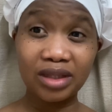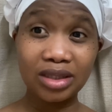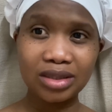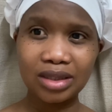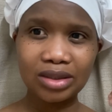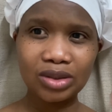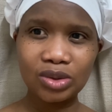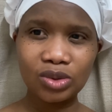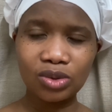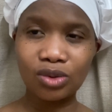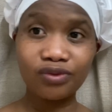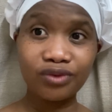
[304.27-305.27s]
things that you
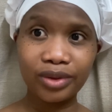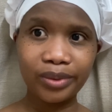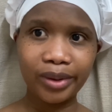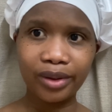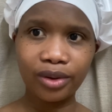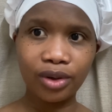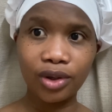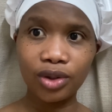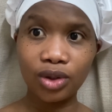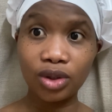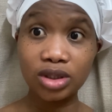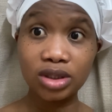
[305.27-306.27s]
know fully well are
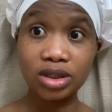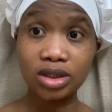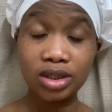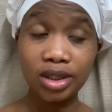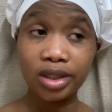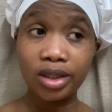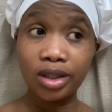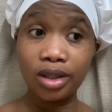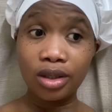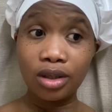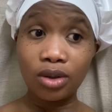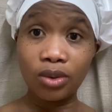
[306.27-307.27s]
not
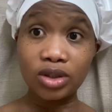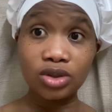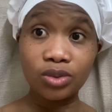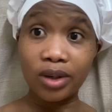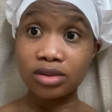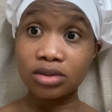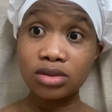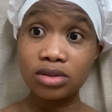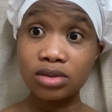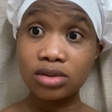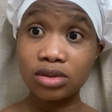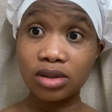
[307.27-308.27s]
what you want.
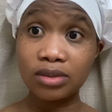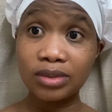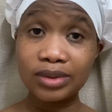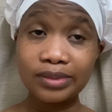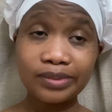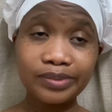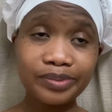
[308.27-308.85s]
You know what I mean?